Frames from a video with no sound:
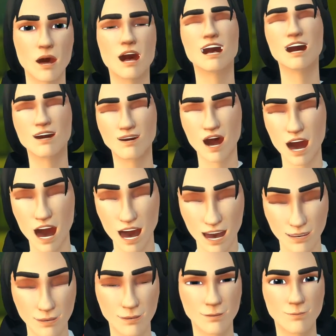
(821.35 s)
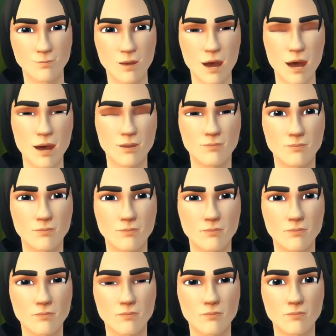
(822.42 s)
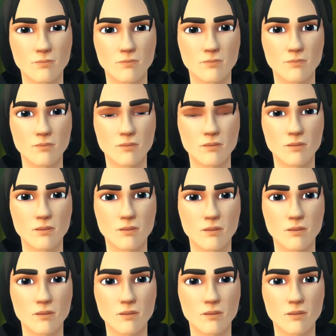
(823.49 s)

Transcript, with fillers: you. Well, the change of colors might suit me.